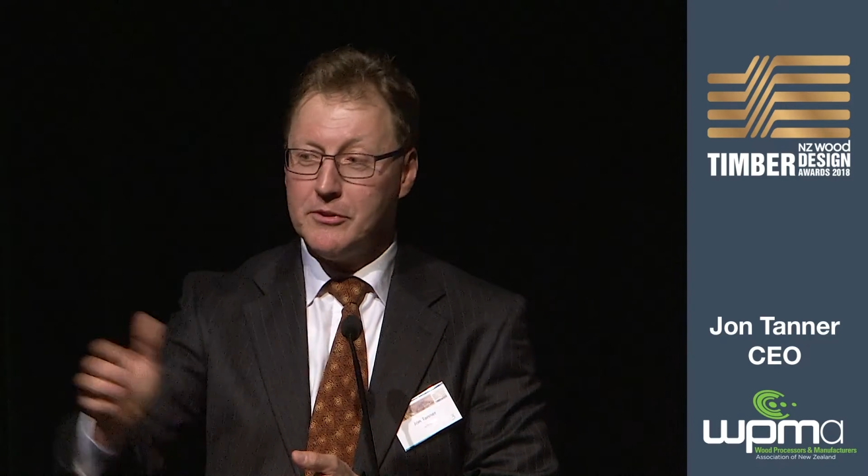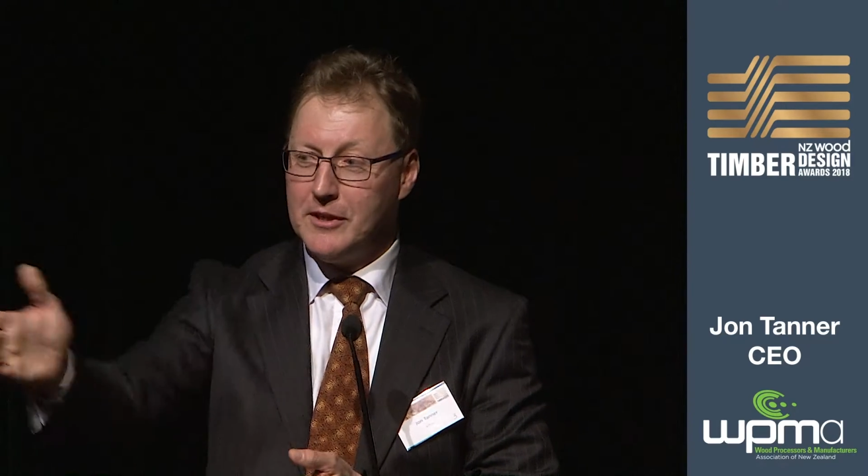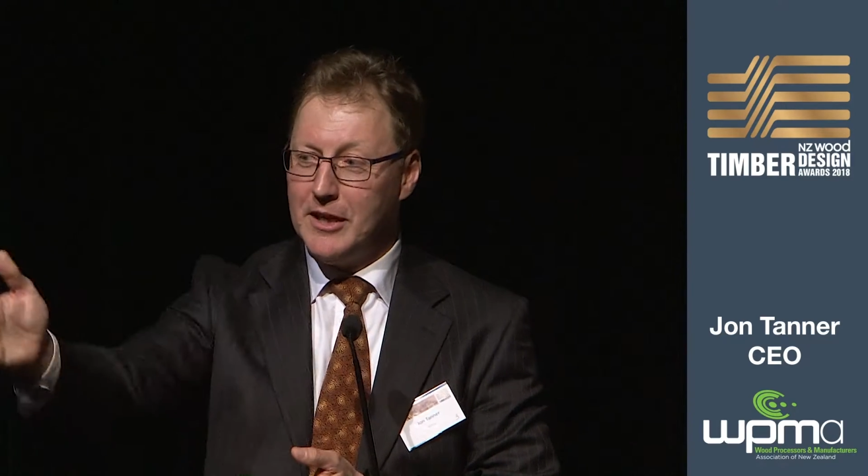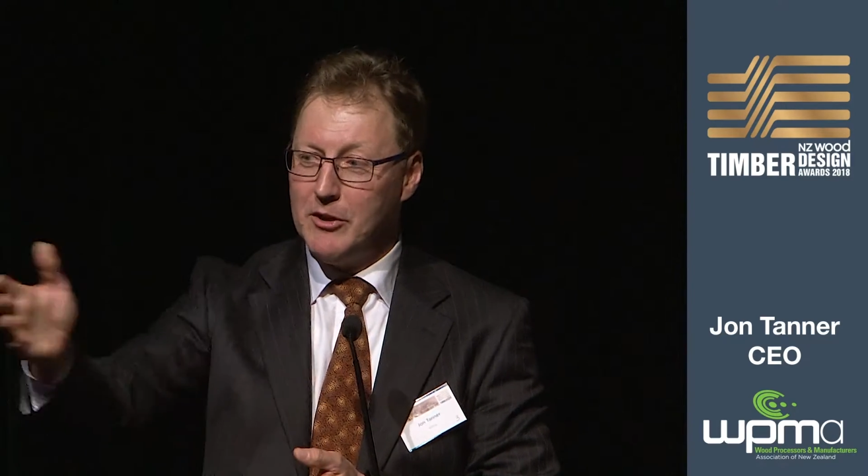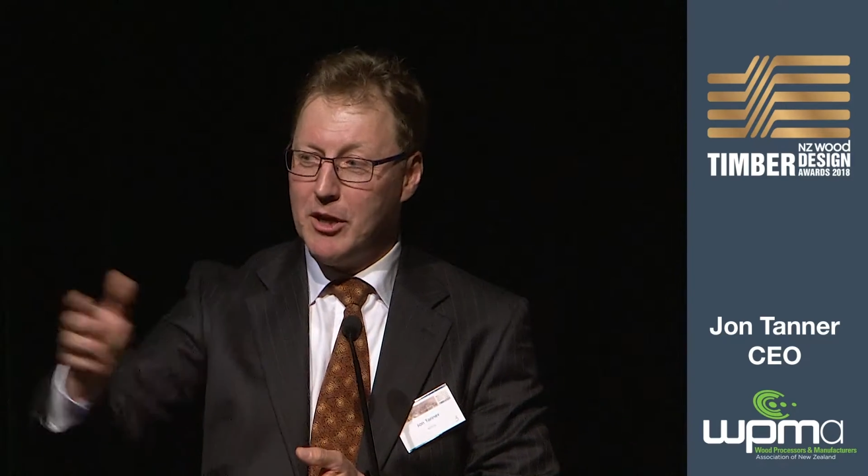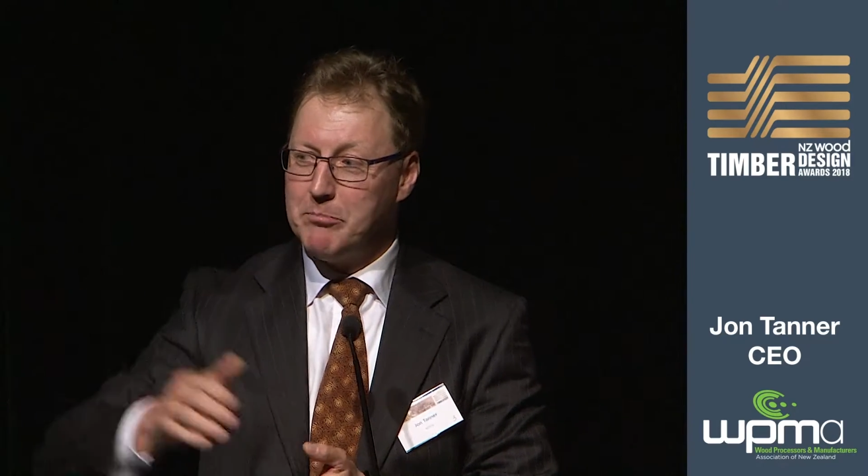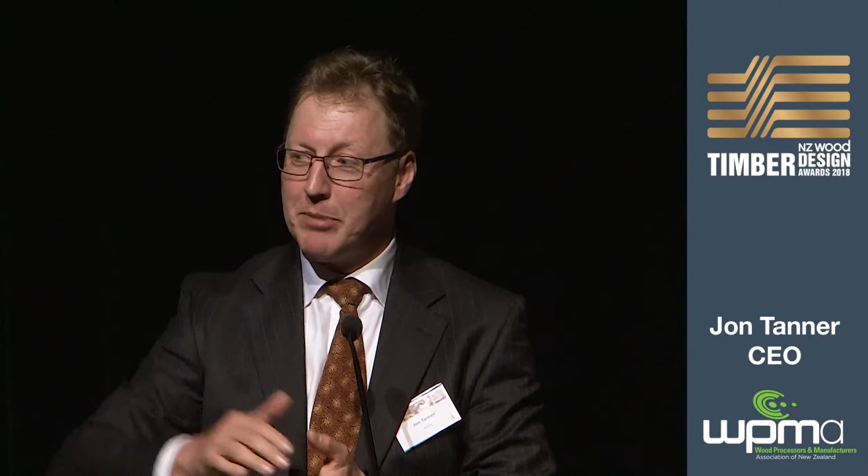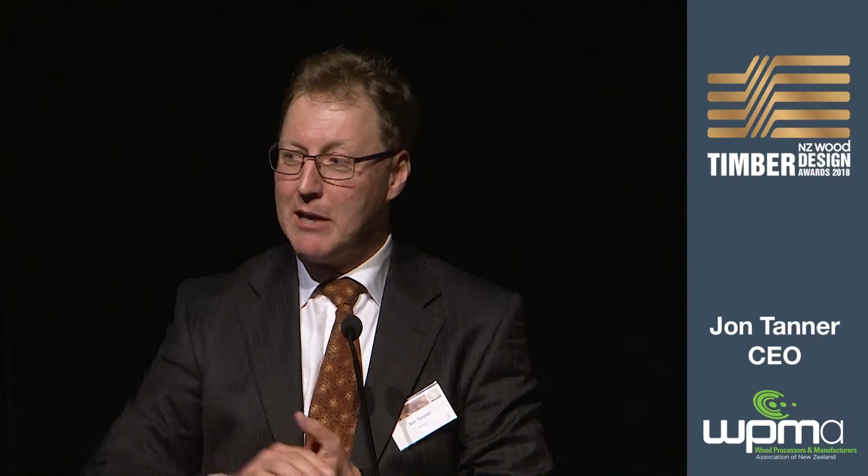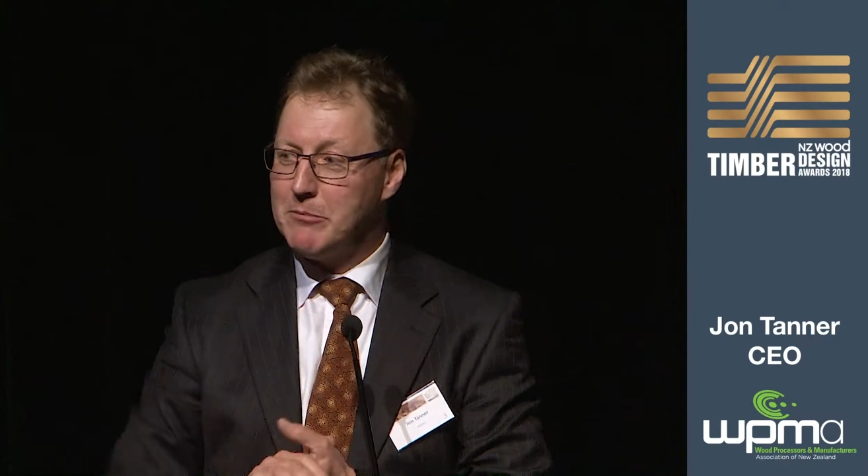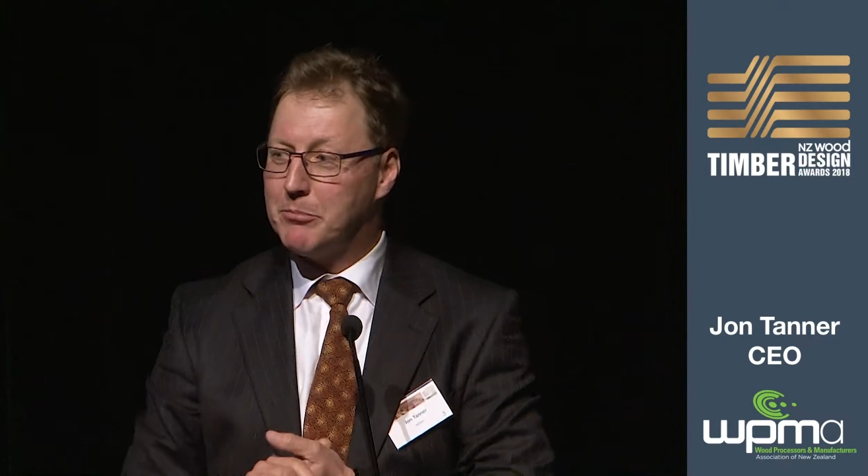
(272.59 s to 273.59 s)
and
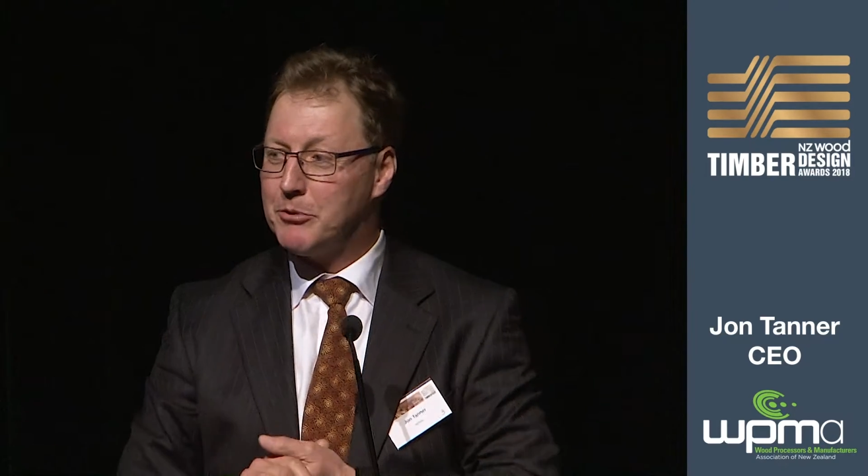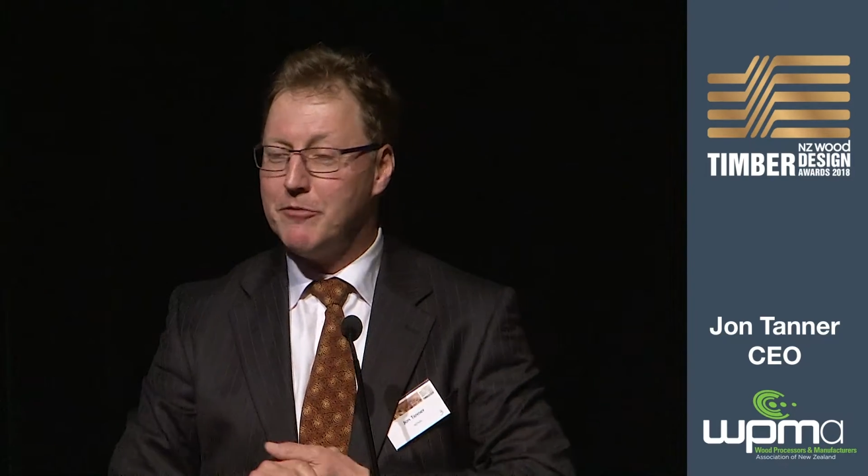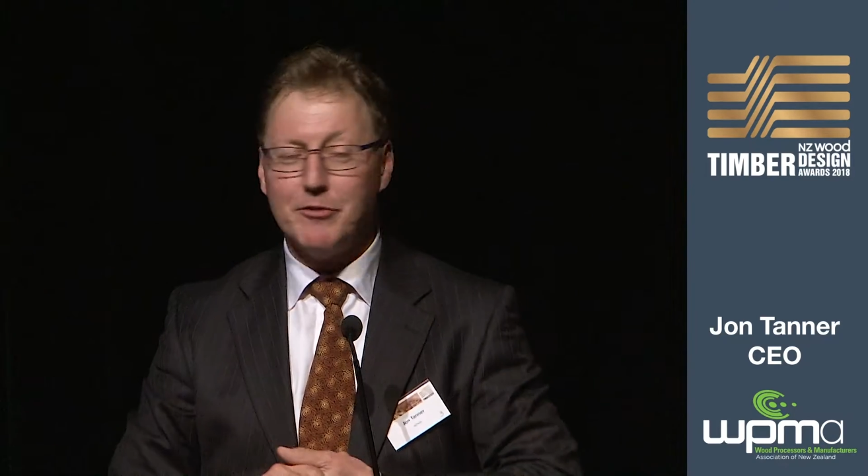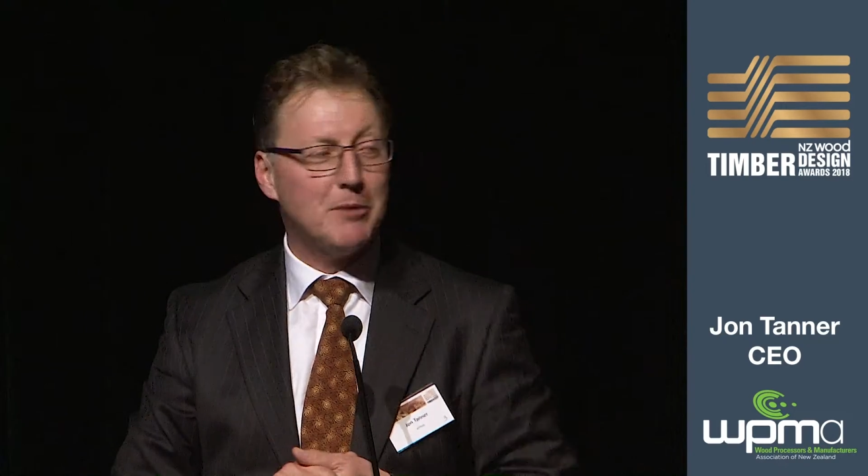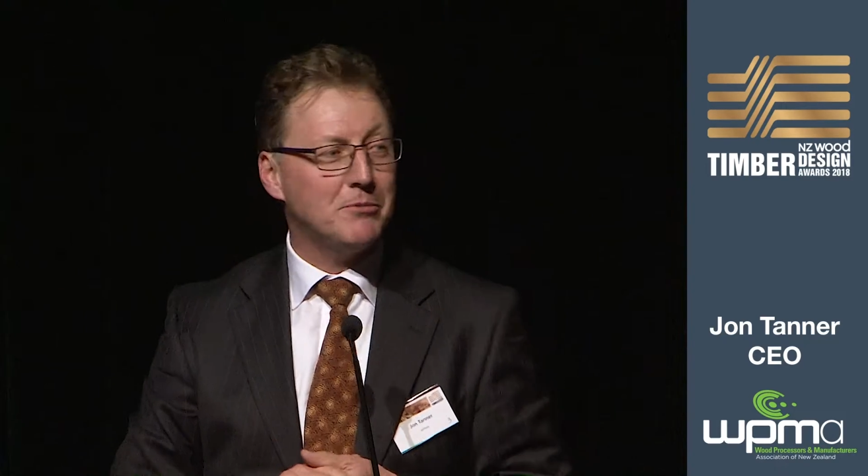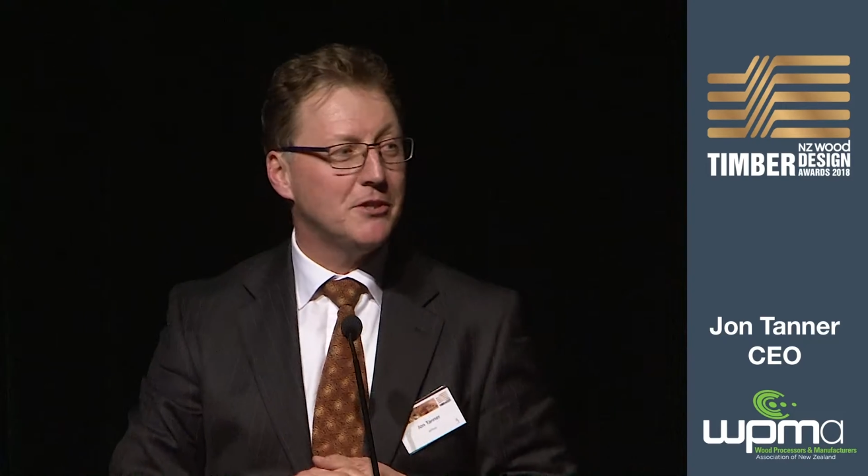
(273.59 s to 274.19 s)
PAM and Prefab